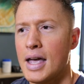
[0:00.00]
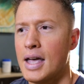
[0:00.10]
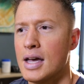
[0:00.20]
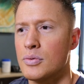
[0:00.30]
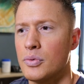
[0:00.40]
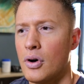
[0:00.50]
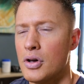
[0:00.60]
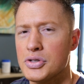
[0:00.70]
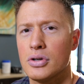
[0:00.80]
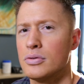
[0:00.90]
And
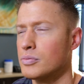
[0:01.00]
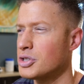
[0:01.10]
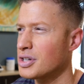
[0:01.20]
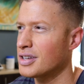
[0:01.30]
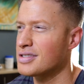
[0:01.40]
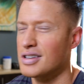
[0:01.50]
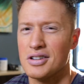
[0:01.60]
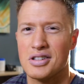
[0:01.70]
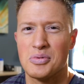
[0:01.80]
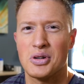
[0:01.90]
also, would you
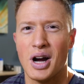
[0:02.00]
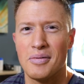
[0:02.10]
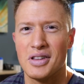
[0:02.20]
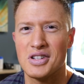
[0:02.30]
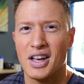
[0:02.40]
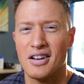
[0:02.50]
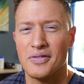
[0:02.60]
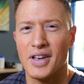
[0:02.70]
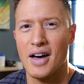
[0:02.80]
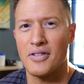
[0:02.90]
consider subscribing to the channel
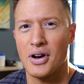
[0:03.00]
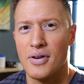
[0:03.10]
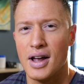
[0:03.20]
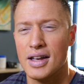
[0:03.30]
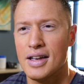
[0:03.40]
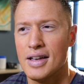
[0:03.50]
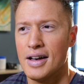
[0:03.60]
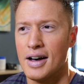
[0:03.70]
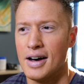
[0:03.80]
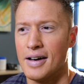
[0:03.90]
if you haven't already?
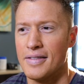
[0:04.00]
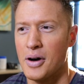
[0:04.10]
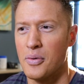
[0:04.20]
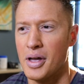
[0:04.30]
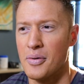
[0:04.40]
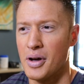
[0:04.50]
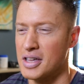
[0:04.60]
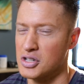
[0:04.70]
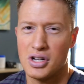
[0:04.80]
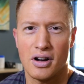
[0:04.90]
Uh, that way I
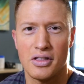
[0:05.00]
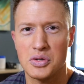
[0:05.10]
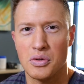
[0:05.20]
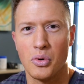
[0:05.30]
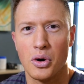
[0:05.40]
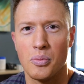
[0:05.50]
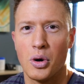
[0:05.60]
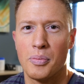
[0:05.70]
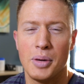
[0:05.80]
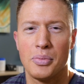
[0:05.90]
can share this with more and
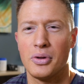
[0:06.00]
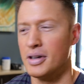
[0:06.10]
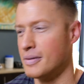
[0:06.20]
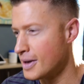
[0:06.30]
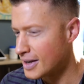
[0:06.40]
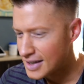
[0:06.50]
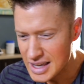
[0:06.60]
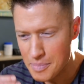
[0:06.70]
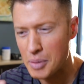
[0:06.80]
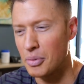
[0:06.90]
more people and
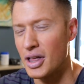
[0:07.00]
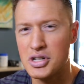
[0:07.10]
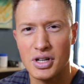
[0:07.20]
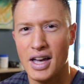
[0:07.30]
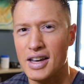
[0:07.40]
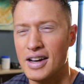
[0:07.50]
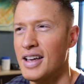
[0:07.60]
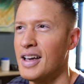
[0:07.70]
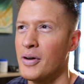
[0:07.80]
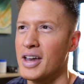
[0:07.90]
keep people educated.
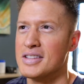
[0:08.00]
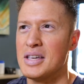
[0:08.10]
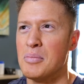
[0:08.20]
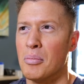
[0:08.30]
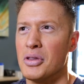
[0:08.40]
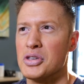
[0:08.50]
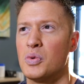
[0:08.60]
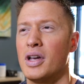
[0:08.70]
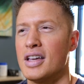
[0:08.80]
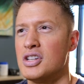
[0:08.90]
We had a team member
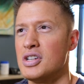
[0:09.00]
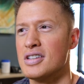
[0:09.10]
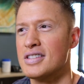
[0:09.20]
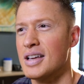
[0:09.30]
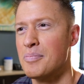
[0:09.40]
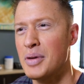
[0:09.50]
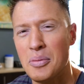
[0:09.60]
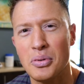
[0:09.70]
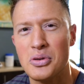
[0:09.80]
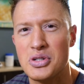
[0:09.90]
this week and she just said,
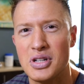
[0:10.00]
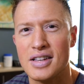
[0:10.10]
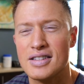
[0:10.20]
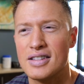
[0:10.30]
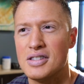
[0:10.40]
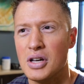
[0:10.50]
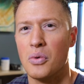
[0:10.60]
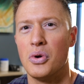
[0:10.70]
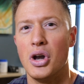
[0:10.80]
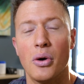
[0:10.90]
people just
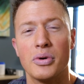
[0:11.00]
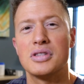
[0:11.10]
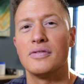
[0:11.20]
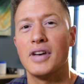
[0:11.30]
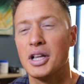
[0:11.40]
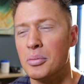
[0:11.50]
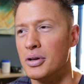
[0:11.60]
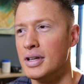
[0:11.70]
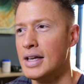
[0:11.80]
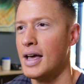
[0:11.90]
don't know what's
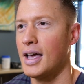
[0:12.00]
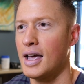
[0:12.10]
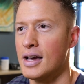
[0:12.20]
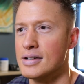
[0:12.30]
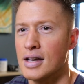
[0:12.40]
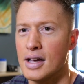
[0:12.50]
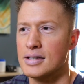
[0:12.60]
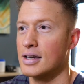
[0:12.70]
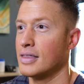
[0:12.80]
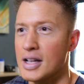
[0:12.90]
available. And I
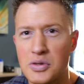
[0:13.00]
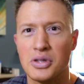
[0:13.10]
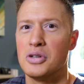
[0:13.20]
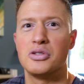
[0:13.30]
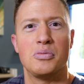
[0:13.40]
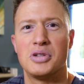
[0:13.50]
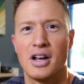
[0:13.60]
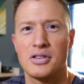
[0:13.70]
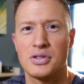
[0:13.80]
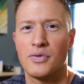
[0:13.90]
said, that's what the YouTube
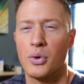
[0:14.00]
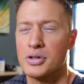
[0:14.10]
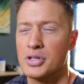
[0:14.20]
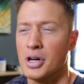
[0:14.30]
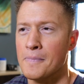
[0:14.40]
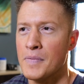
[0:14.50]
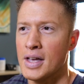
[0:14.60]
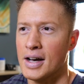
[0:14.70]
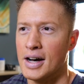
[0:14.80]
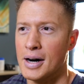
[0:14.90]
channel is for. So
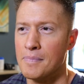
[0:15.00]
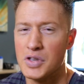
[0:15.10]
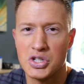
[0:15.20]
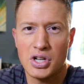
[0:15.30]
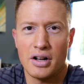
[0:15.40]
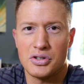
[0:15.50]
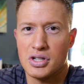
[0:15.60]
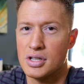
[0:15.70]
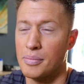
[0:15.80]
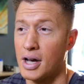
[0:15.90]
um, this channel is
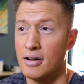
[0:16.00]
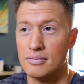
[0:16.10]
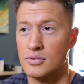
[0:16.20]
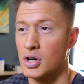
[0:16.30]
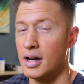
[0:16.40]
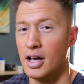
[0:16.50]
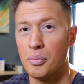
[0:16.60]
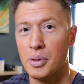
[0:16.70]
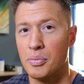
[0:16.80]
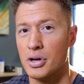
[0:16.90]
just about trying to
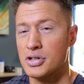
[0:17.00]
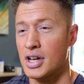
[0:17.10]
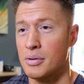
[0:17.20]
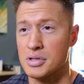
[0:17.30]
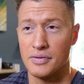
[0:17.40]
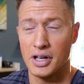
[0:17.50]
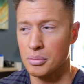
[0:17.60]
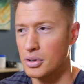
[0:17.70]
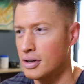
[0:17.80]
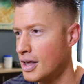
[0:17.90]
help people understand what's
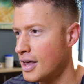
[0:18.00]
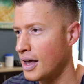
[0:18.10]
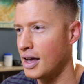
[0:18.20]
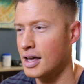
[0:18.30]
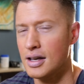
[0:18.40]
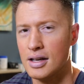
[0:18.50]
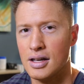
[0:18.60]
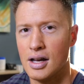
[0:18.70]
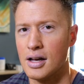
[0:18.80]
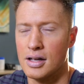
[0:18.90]
available. And uh,
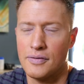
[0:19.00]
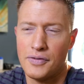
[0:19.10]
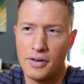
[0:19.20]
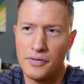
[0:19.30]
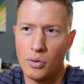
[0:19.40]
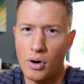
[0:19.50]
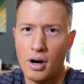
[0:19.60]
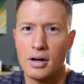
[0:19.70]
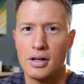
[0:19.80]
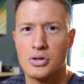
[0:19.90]
yeah, if, if you
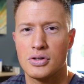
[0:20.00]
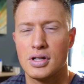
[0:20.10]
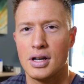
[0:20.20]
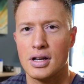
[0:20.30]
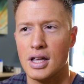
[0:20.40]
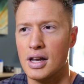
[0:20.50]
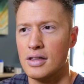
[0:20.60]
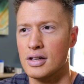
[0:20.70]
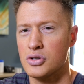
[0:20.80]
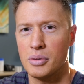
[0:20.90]
are interested in
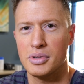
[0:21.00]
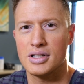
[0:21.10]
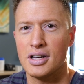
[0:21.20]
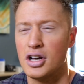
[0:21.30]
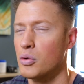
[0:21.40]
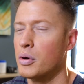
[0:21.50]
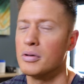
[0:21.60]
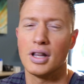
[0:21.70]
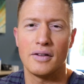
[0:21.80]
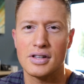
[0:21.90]
getting the treatment done here, we
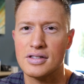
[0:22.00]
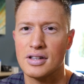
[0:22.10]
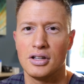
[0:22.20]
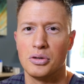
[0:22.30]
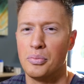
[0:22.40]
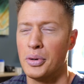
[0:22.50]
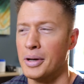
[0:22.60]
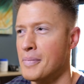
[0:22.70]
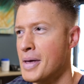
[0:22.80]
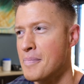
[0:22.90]
would love to see you.
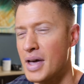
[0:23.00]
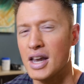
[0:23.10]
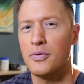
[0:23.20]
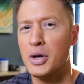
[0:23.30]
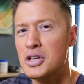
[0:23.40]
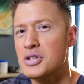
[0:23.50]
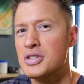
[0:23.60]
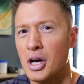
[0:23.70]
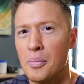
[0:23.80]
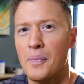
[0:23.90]
But man, if we can
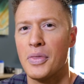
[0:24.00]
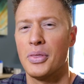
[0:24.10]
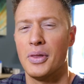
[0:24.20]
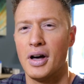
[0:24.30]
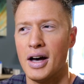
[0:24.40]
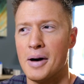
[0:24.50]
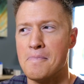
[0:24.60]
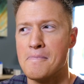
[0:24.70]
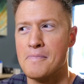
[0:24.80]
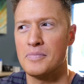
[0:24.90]
just help
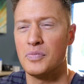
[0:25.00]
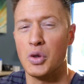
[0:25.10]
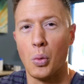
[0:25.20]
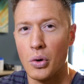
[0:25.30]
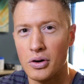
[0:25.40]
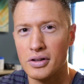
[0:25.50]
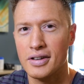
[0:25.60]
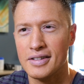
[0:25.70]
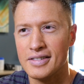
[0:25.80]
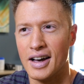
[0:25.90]
uh, the
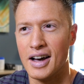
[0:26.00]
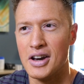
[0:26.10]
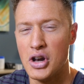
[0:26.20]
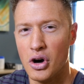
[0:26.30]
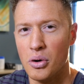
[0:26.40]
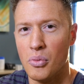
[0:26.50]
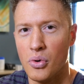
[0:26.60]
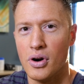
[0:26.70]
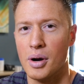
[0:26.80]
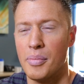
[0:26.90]
world uh, know
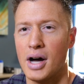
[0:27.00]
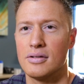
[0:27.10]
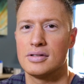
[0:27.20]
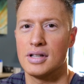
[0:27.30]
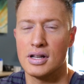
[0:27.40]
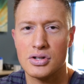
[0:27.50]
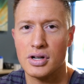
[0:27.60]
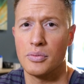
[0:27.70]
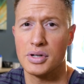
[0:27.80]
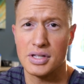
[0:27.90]
more about
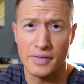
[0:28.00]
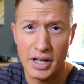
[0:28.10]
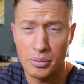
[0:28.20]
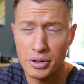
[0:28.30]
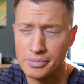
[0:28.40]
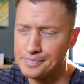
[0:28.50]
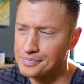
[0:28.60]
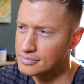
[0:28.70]
dentistry and what's available,